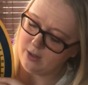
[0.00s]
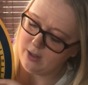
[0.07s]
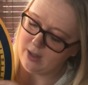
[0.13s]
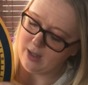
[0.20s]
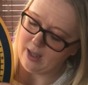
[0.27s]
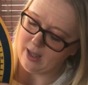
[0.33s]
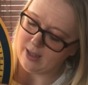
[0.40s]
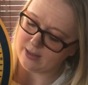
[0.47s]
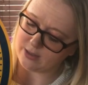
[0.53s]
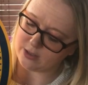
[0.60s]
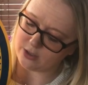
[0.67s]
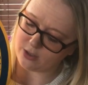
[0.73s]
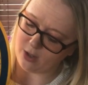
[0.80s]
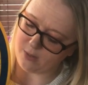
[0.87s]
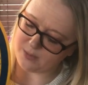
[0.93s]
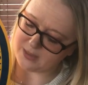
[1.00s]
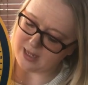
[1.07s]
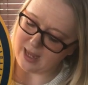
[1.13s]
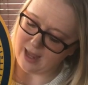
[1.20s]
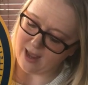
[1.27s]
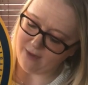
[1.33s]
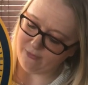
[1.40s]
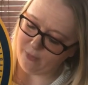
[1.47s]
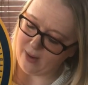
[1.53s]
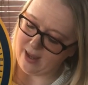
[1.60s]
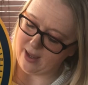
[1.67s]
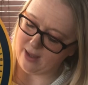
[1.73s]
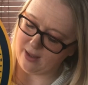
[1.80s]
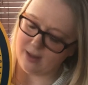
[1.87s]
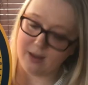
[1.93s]
and stops
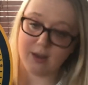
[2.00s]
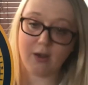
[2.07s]
halfway,